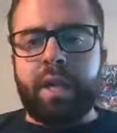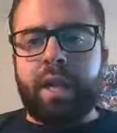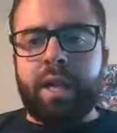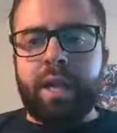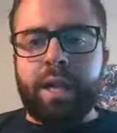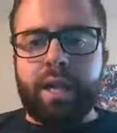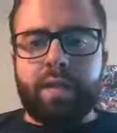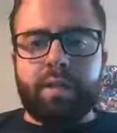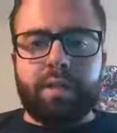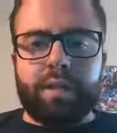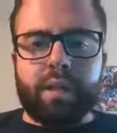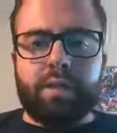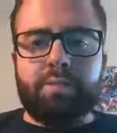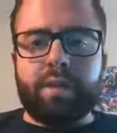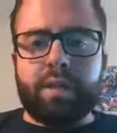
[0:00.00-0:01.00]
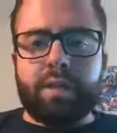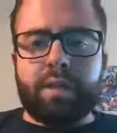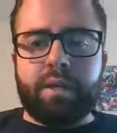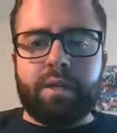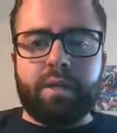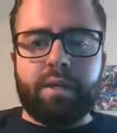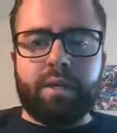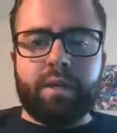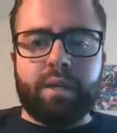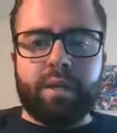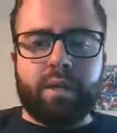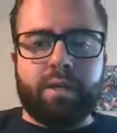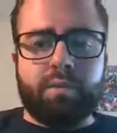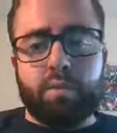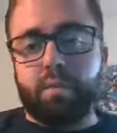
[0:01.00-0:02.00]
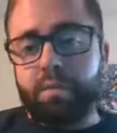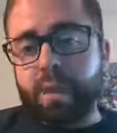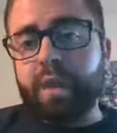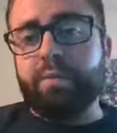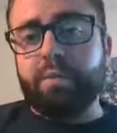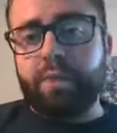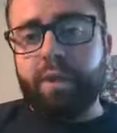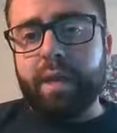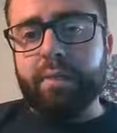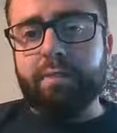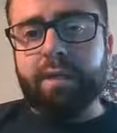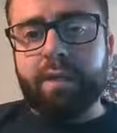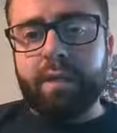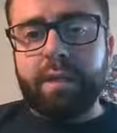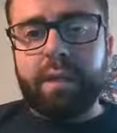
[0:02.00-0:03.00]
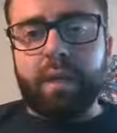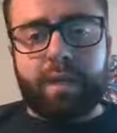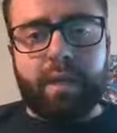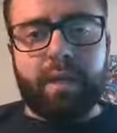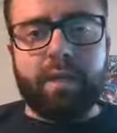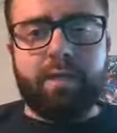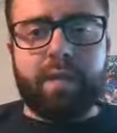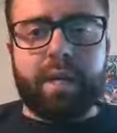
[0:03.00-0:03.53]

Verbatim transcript: and the company uh, will pay for them a lot of the